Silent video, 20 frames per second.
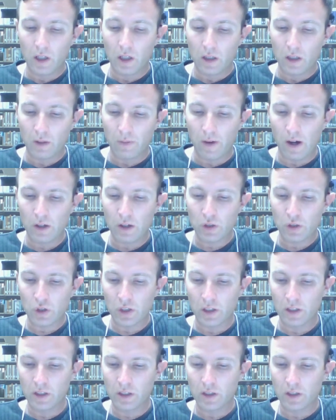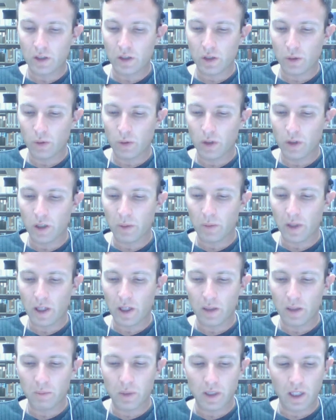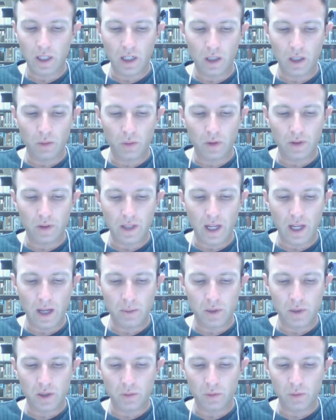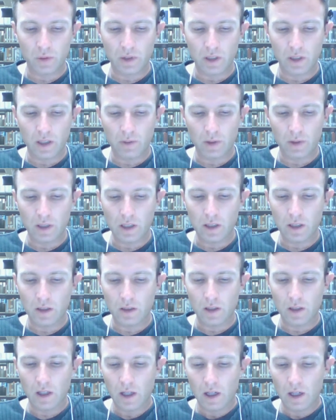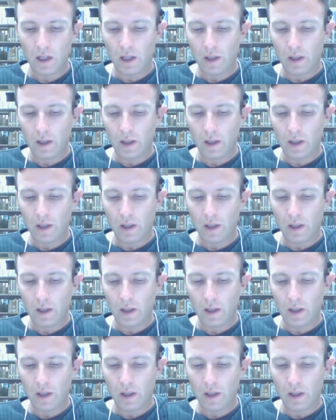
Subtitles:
The file sharing storm that began with Napster will never end.